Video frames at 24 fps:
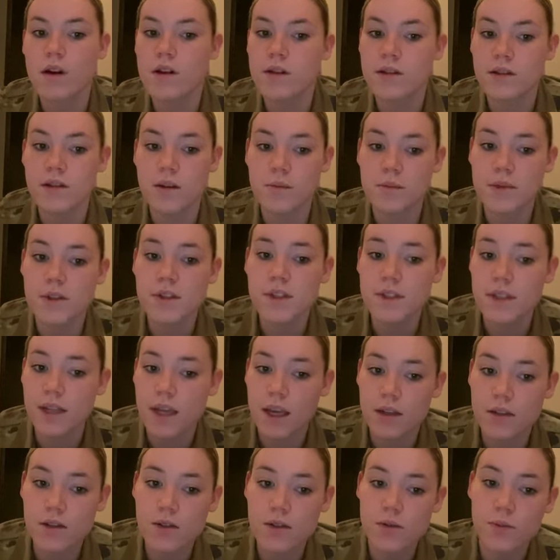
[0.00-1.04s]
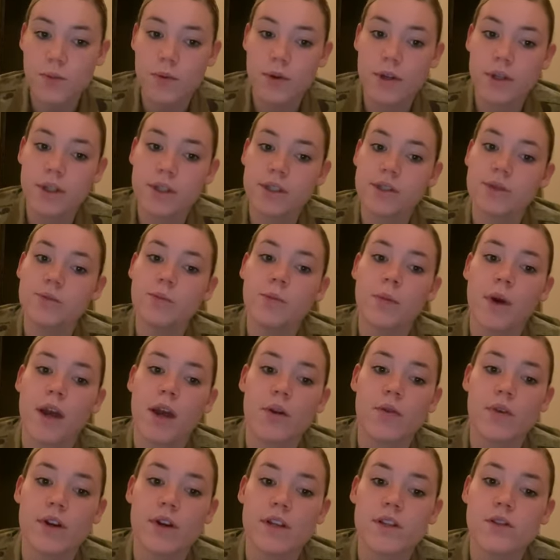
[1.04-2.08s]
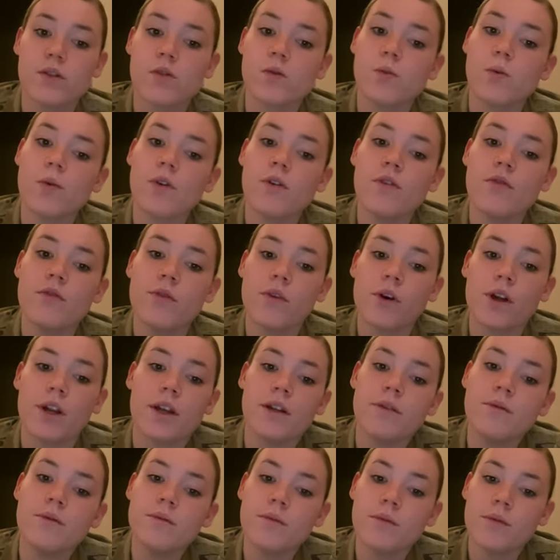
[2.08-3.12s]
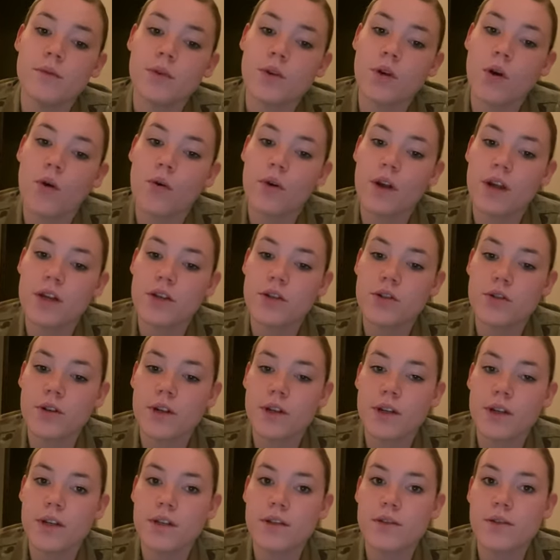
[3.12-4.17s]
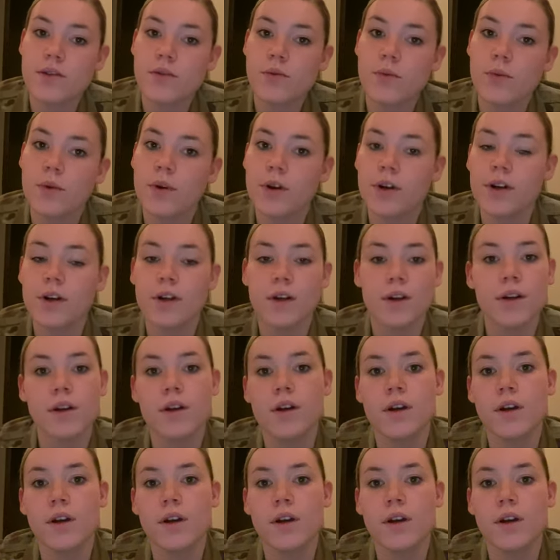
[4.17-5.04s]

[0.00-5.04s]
some sustains where my risks were avoided, no injuries were